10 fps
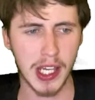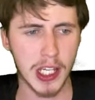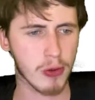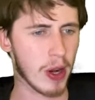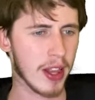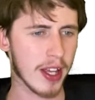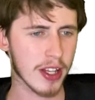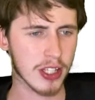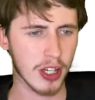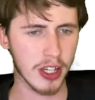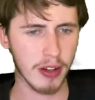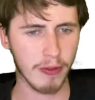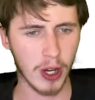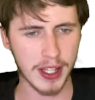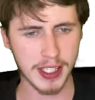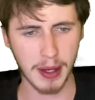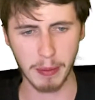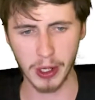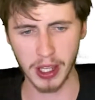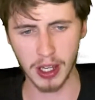Ciryl Adesanya fights
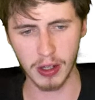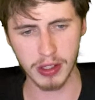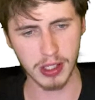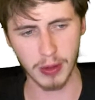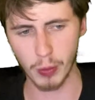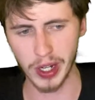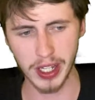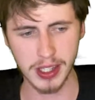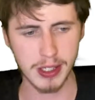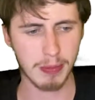somebody else and wins.